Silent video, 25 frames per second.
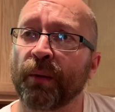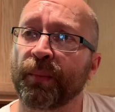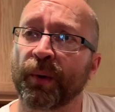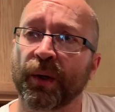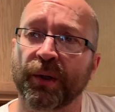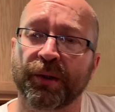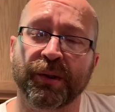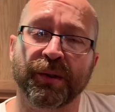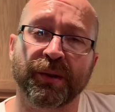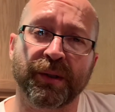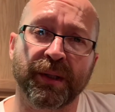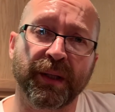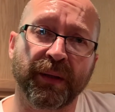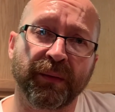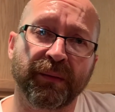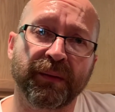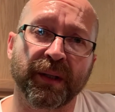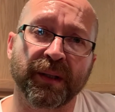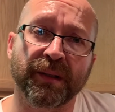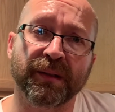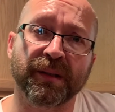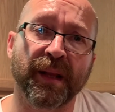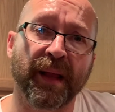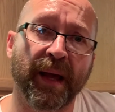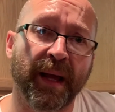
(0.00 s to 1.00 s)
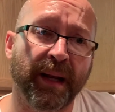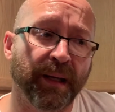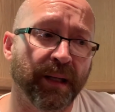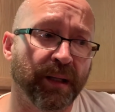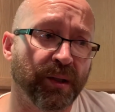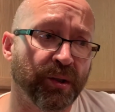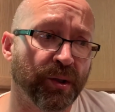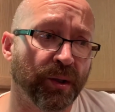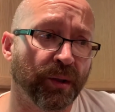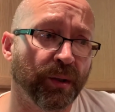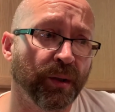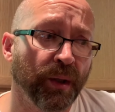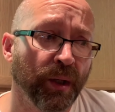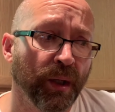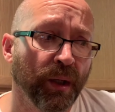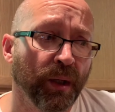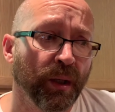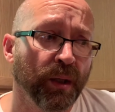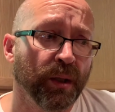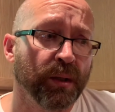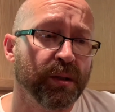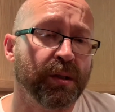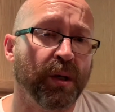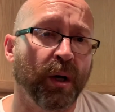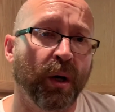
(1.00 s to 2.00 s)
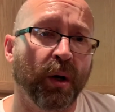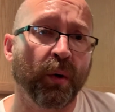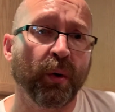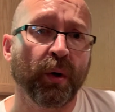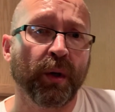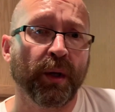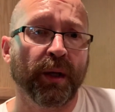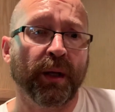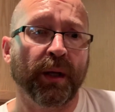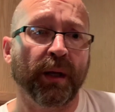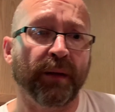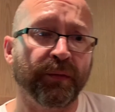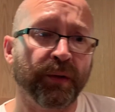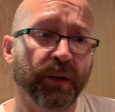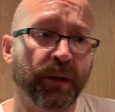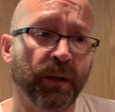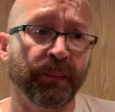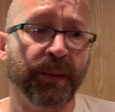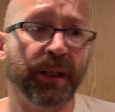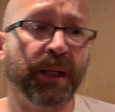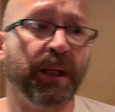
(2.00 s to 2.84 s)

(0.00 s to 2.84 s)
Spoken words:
brush your teeth, things of that nature. So if you come in